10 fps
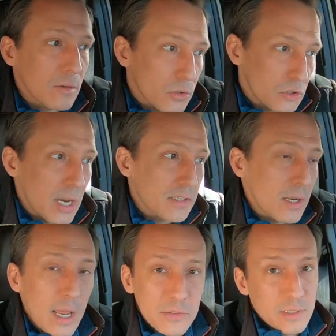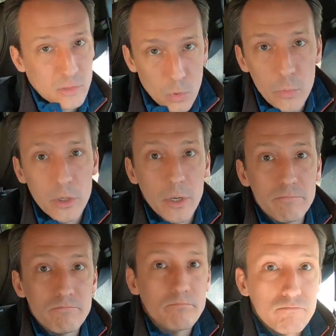So Jackson Housing, that's what we do.
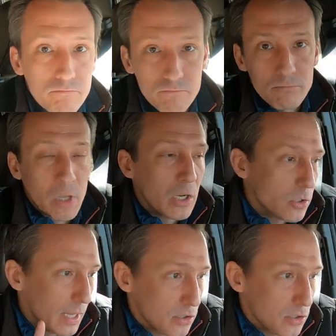So